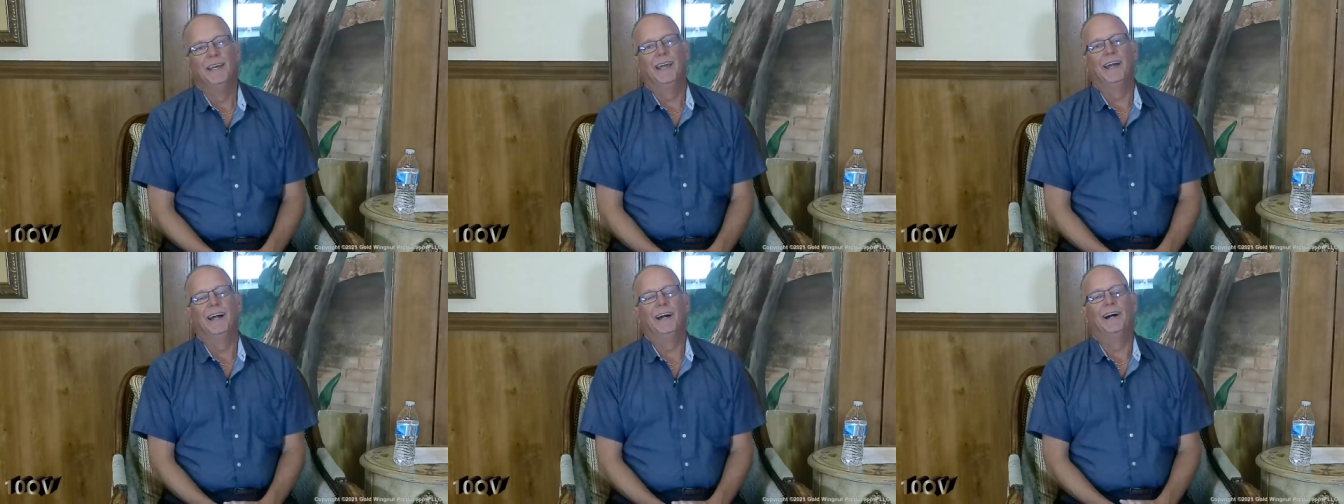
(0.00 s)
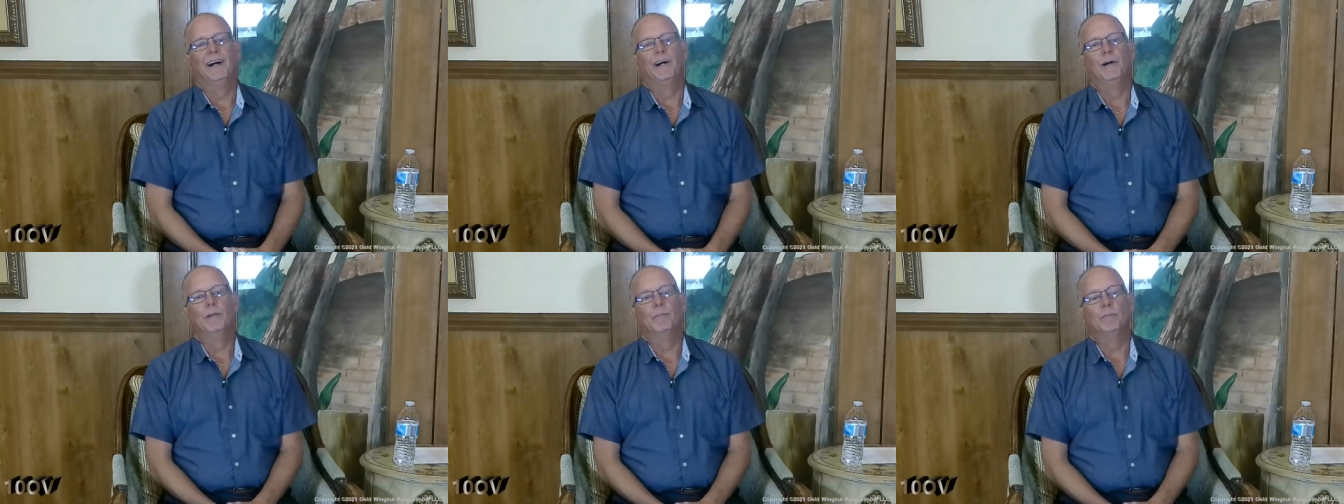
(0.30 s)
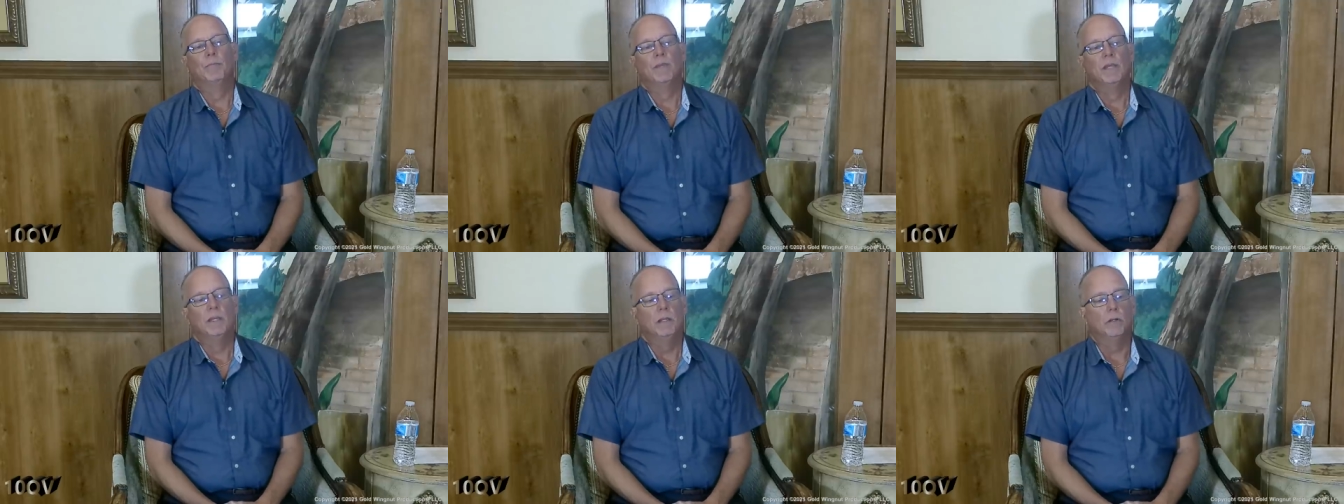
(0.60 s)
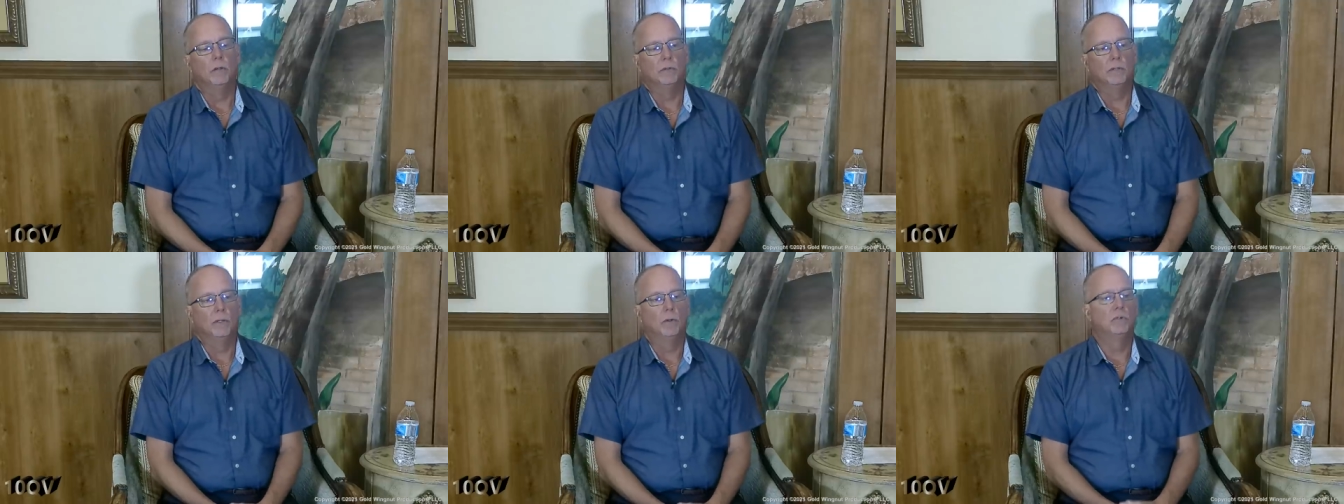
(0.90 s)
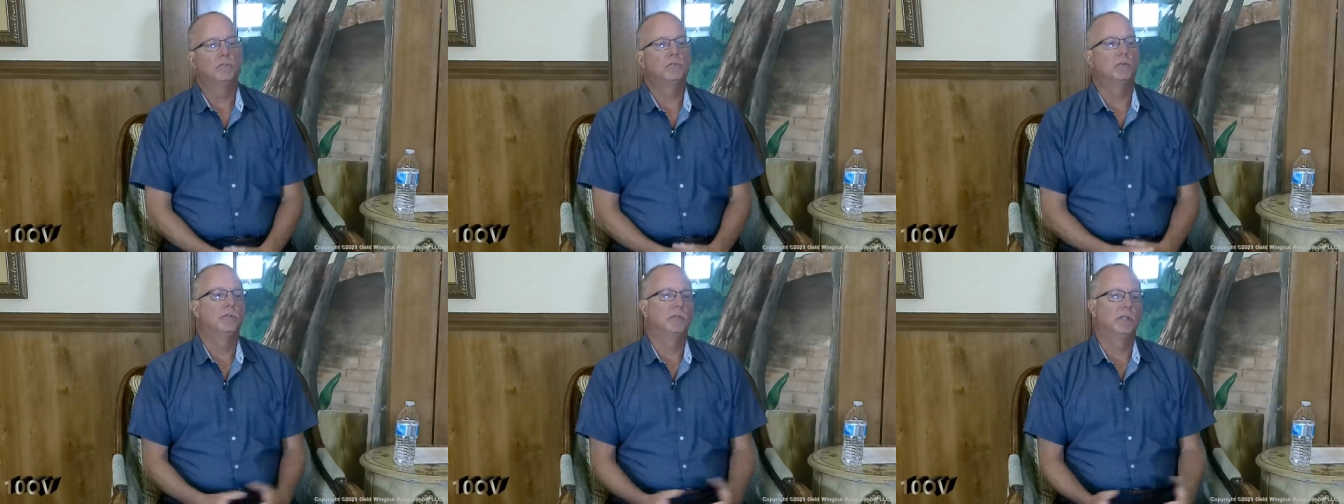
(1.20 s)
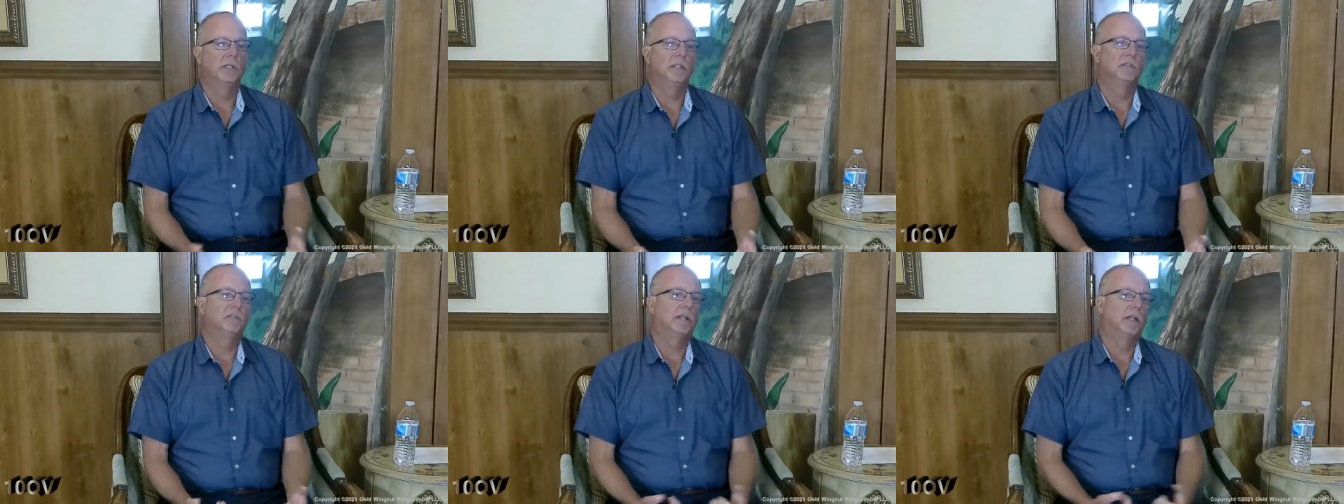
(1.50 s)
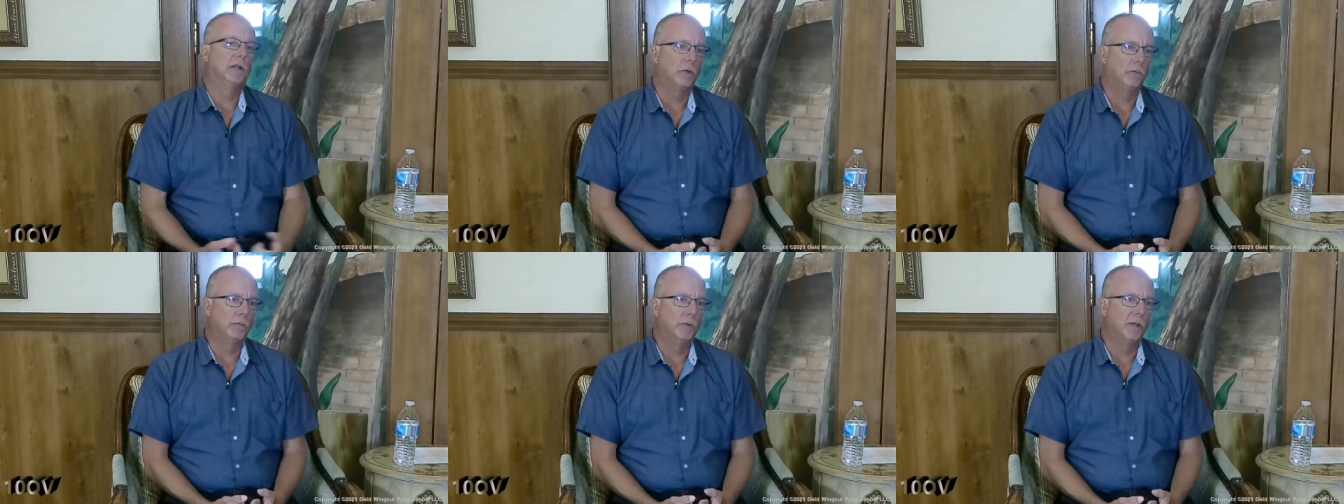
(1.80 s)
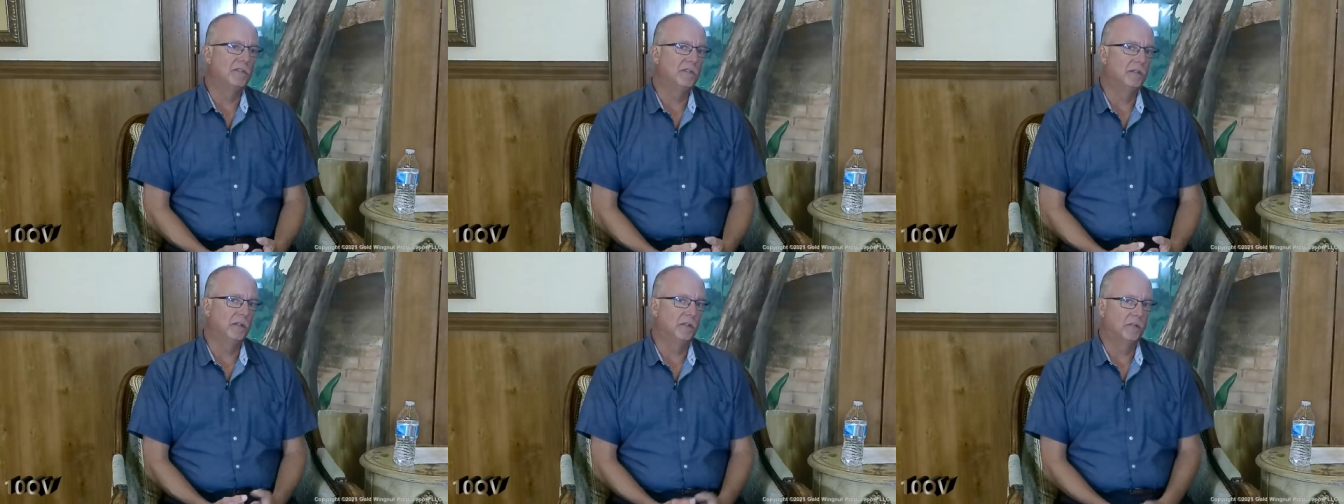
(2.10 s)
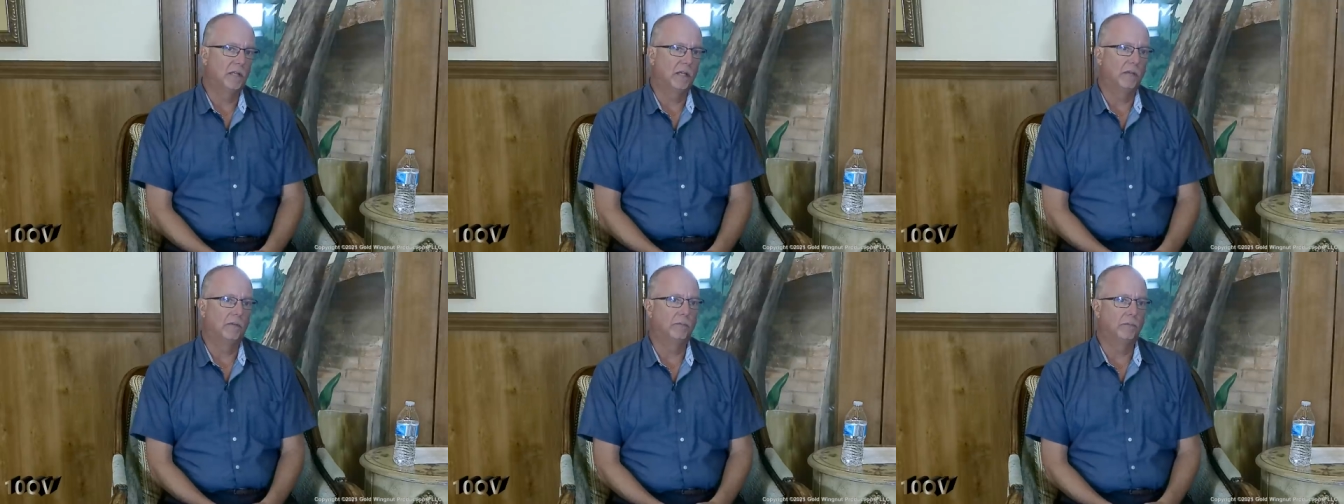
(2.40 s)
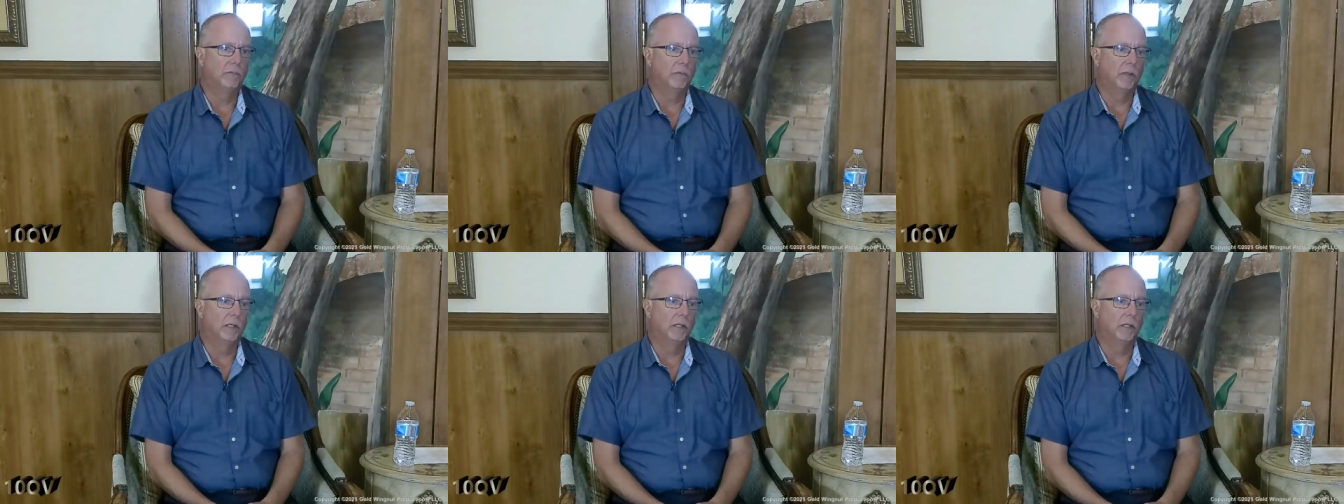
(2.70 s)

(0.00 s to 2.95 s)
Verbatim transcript: You know, those are things that our residents have